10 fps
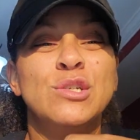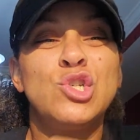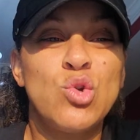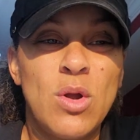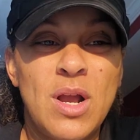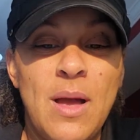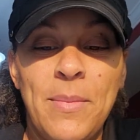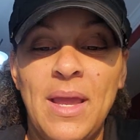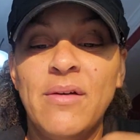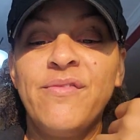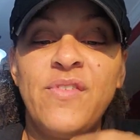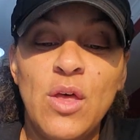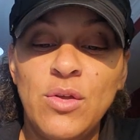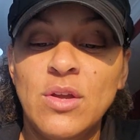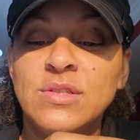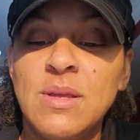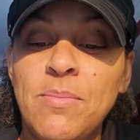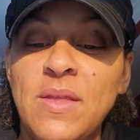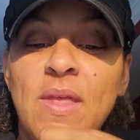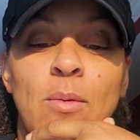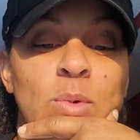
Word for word: A shortcoming, a failure, something that